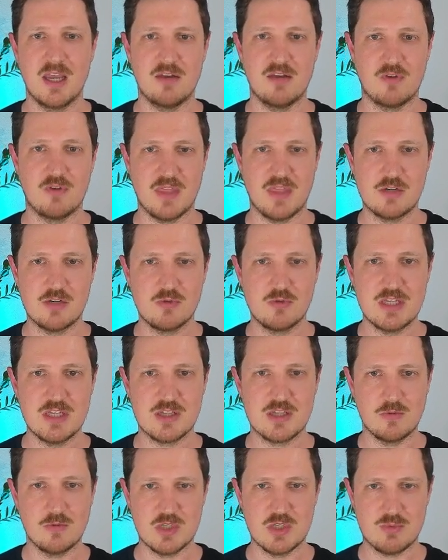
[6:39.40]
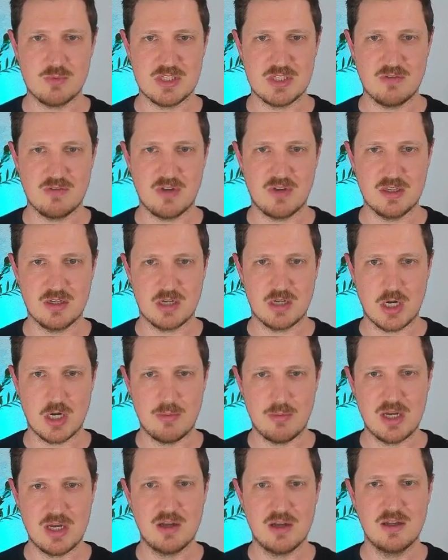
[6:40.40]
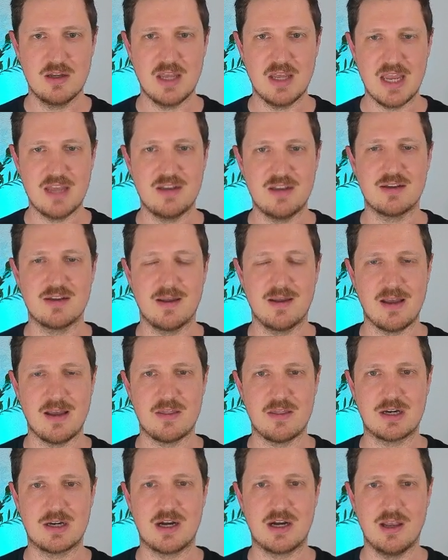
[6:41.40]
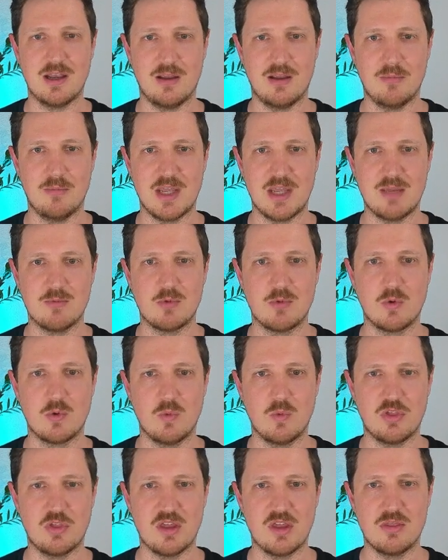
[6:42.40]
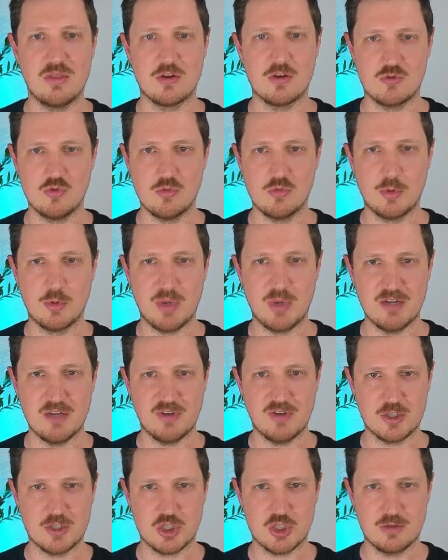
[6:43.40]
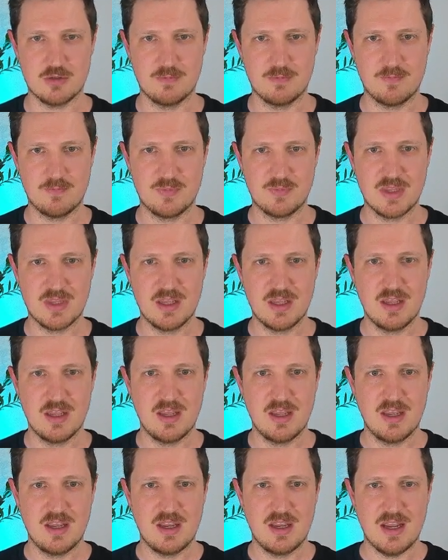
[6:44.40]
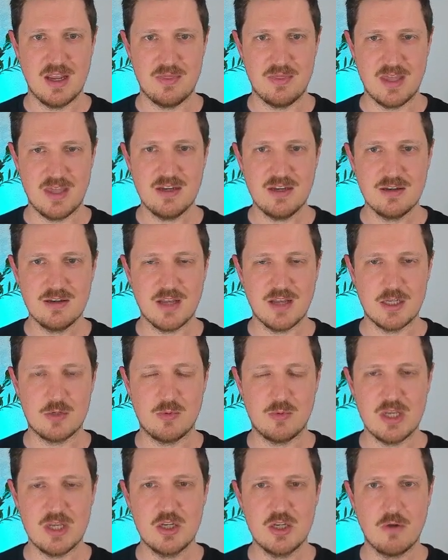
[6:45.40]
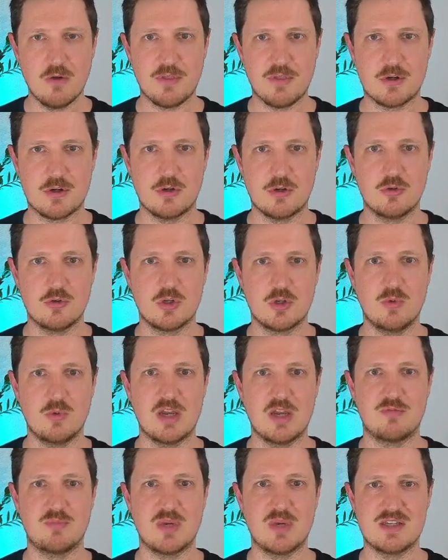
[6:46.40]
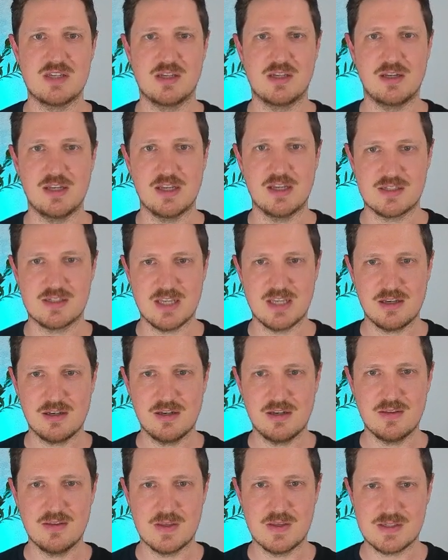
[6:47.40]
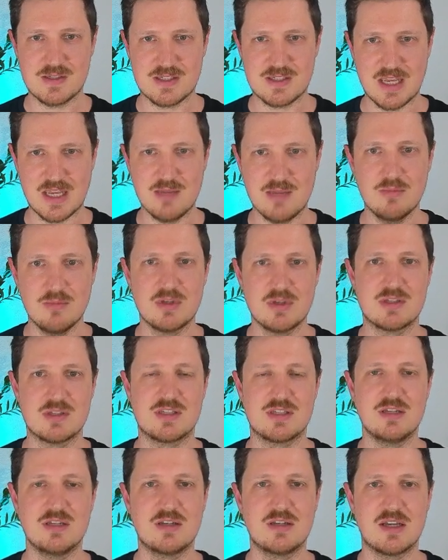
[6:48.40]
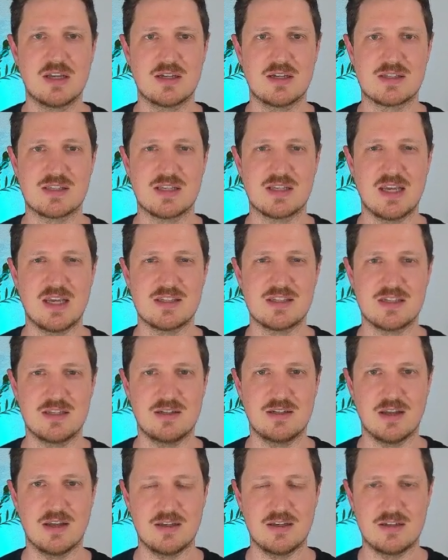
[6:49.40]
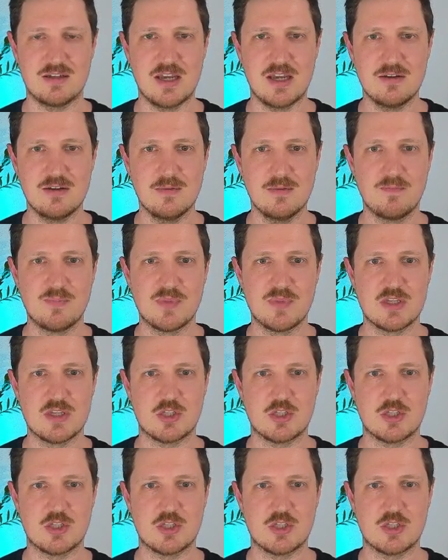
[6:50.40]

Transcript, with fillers: And for that reason, we specify a comma and another column name within the group by function. And then in line 20 of the code, we have basically exactly the same syntax as in line 10.